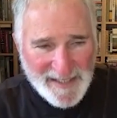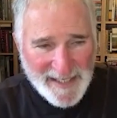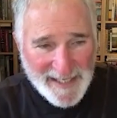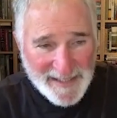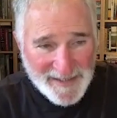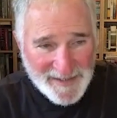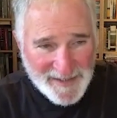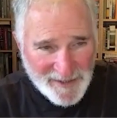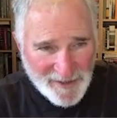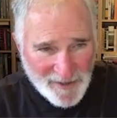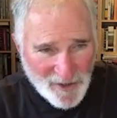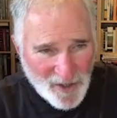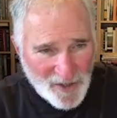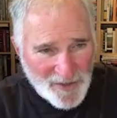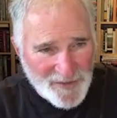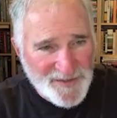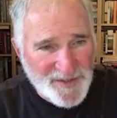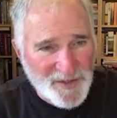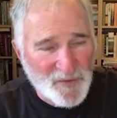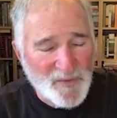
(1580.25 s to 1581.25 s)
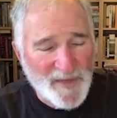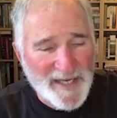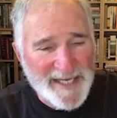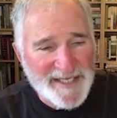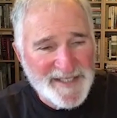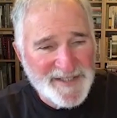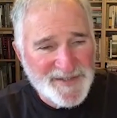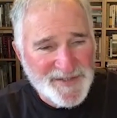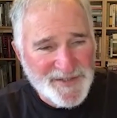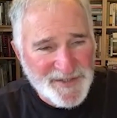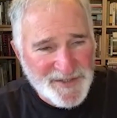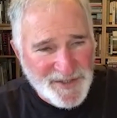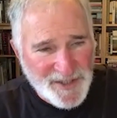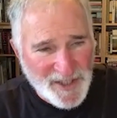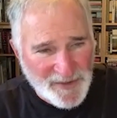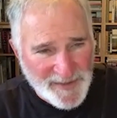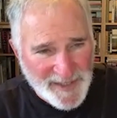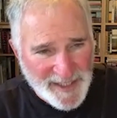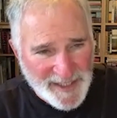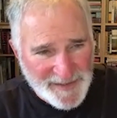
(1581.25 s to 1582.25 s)
And there are also ways to
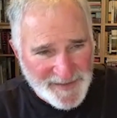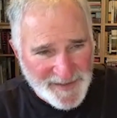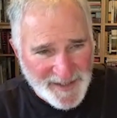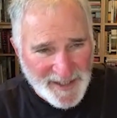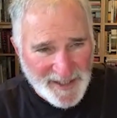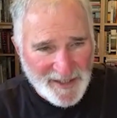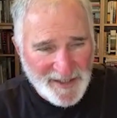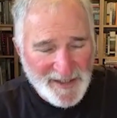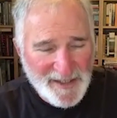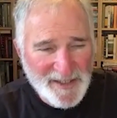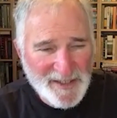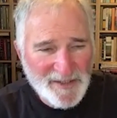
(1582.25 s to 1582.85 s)
donate there.